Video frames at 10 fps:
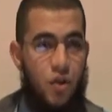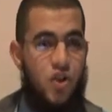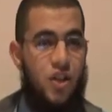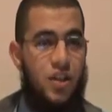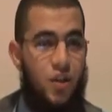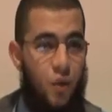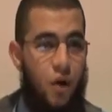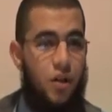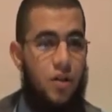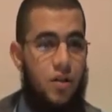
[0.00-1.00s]
Christian in the
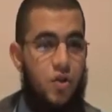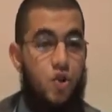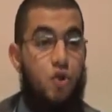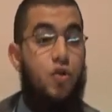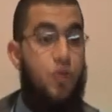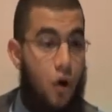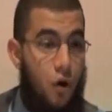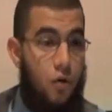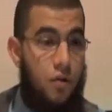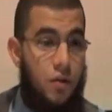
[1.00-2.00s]
world should
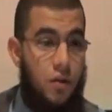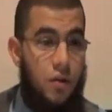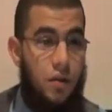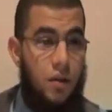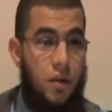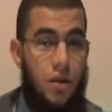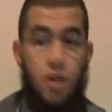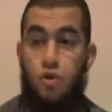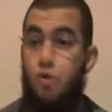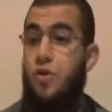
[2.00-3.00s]
know
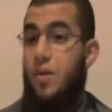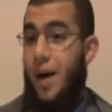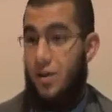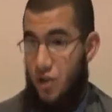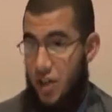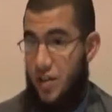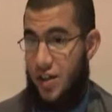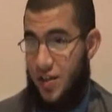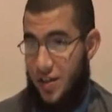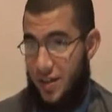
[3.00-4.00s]
the truth about
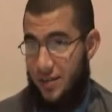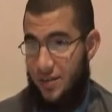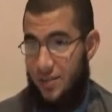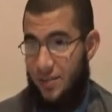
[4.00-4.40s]
Jesus.